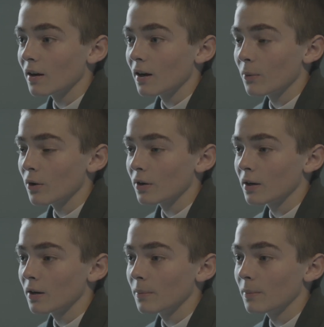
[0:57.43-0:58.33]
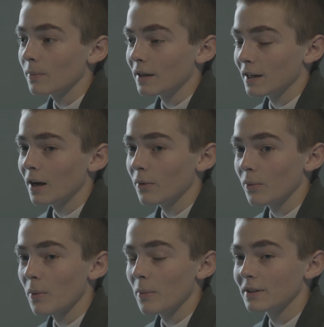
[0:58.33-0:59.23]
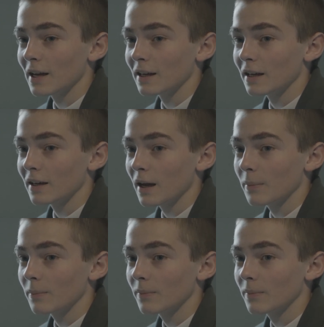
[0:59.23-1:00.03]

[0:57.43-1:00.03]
I woke up, like, I, I remember taking a nap,